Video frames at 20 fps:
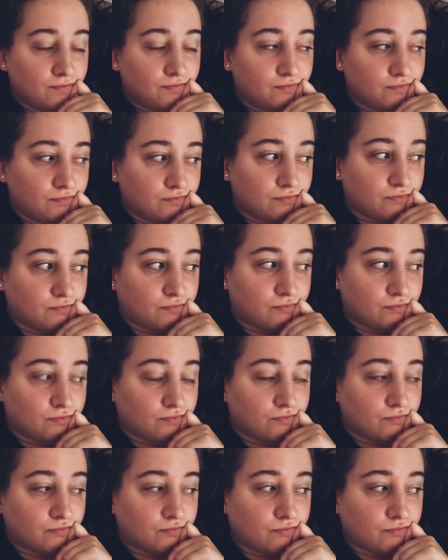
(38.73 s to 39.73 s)

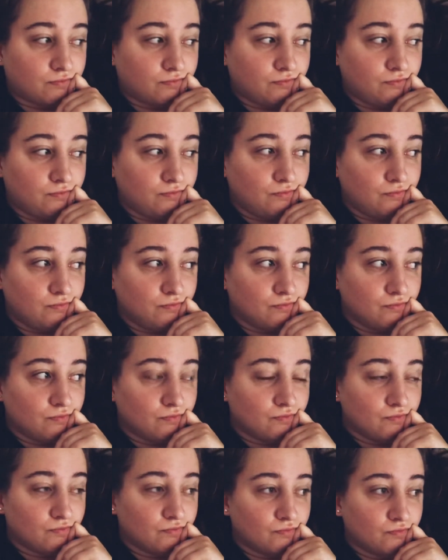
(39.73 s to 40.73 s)

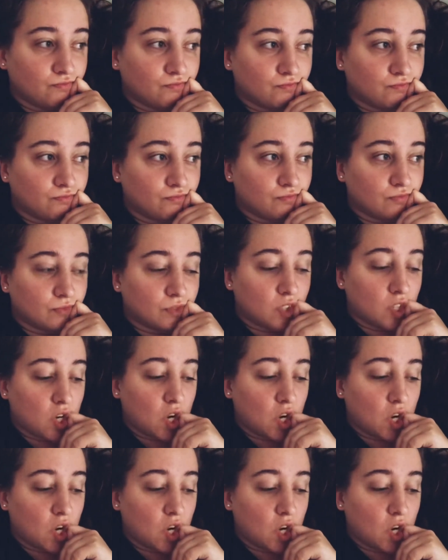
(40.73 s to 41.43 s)
Nobody speaks.